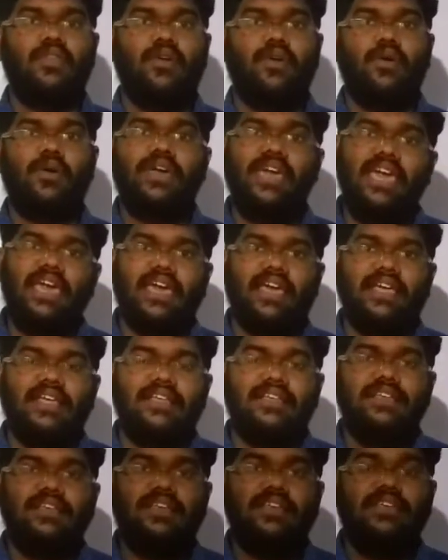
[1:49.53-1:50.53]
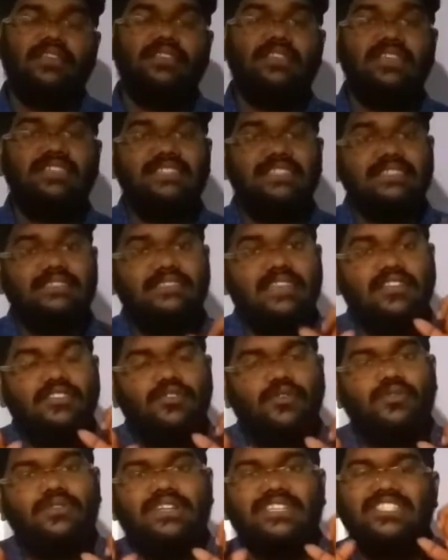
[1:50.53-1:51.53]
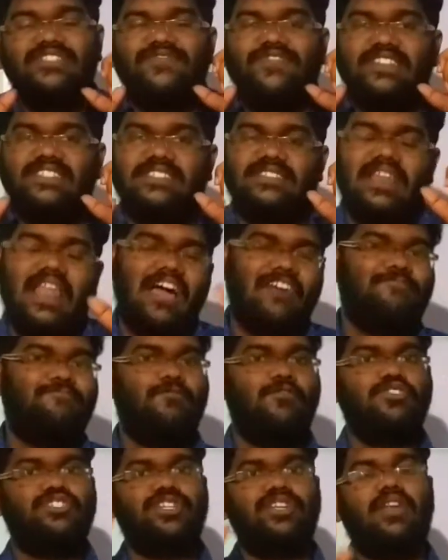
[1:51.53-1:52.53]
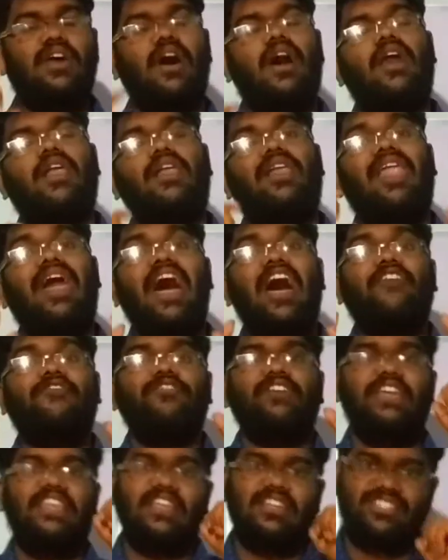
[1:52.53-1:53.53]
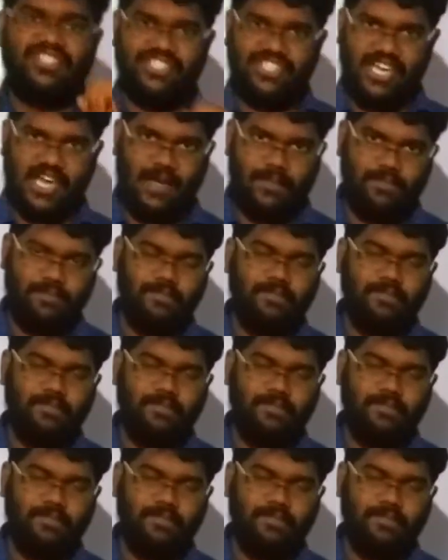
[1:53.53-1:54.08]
Okay, this is the Newton's first law of motion or law of inertia.